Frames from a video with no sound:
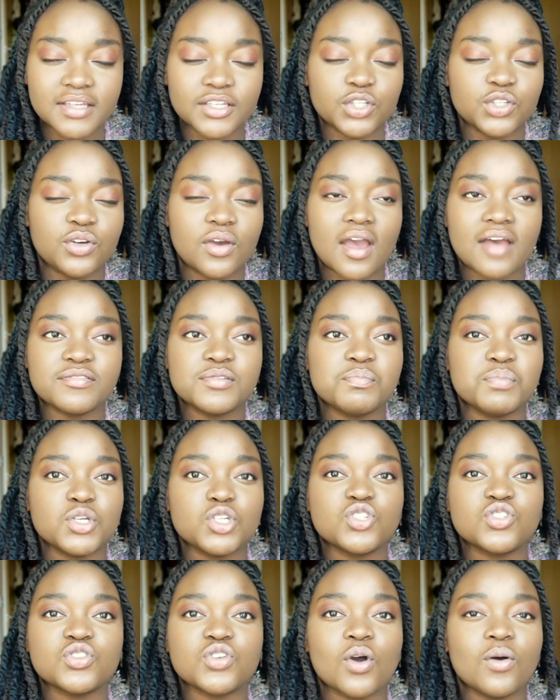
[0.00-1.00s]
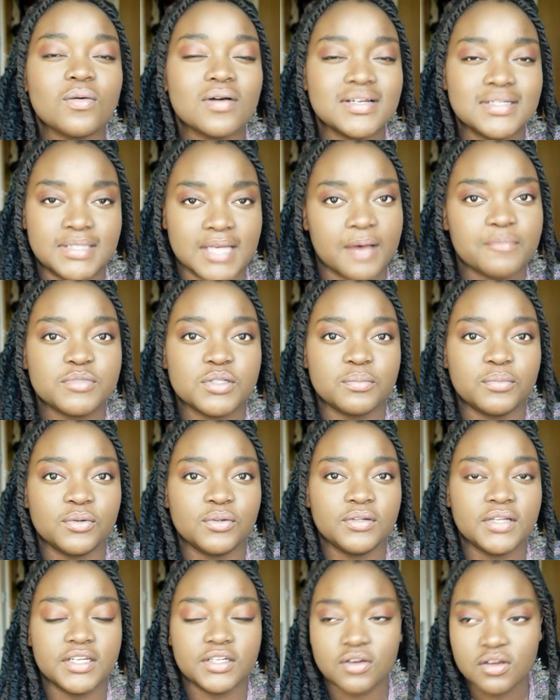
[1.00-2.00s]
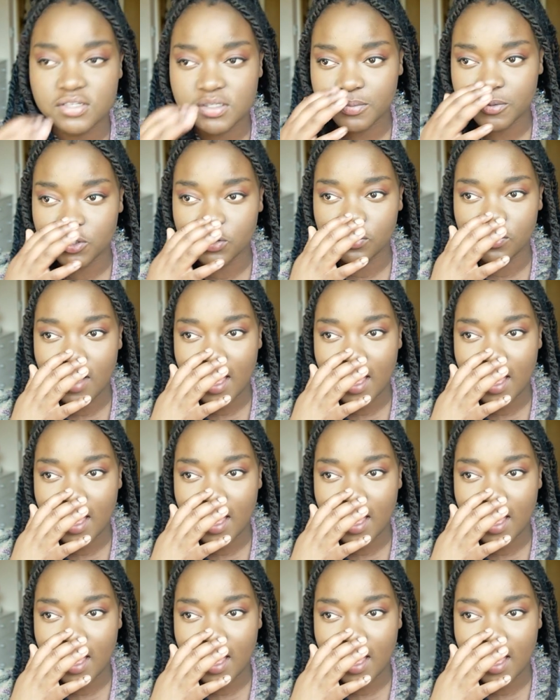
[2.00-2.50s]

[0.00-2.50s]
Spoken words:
You have to be so adaptable in hospital.